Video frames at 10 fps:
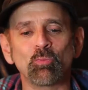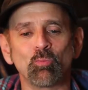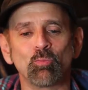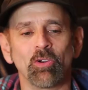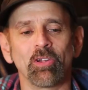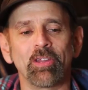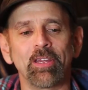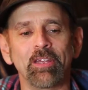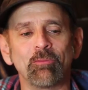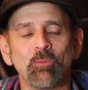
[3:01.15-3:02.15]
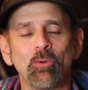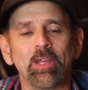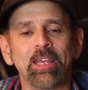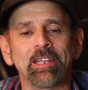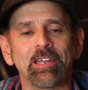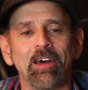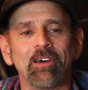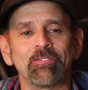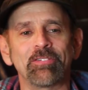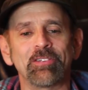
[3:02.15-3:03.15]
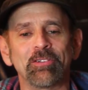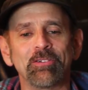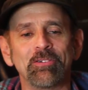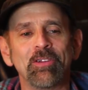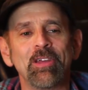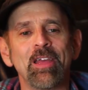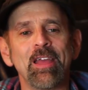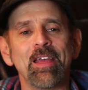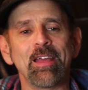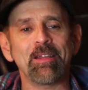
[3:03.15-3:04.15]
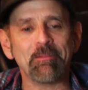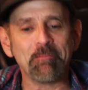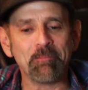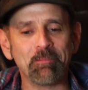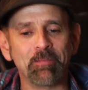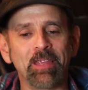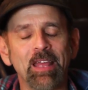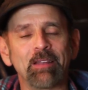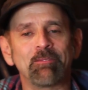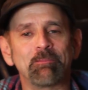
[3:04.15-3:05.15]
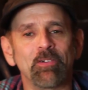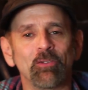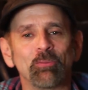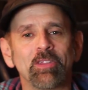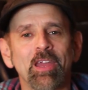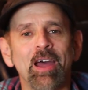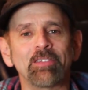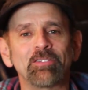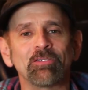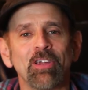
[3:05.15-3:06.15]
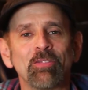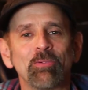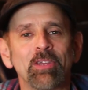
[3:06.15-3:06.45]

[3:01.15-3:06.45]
really weak enough to get filled with God's strength, we